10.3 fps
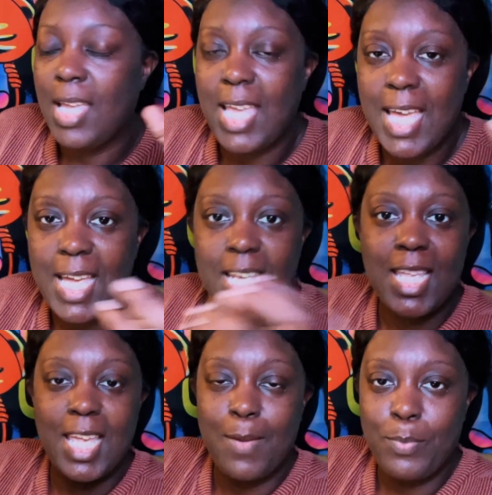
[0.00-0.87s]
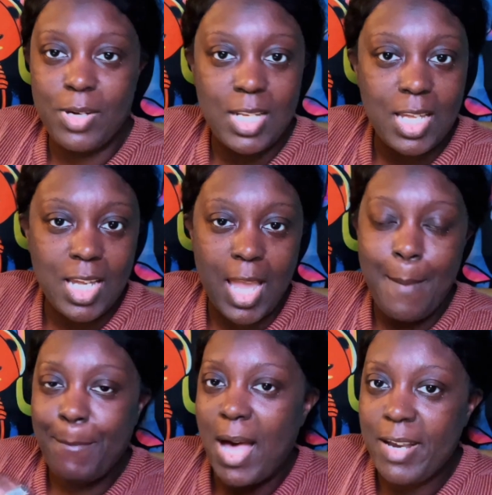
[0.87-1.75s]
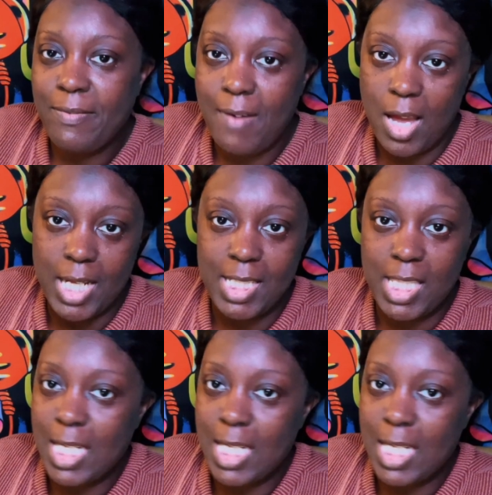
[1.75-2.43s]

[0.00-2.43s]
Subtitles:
and inputting and modifying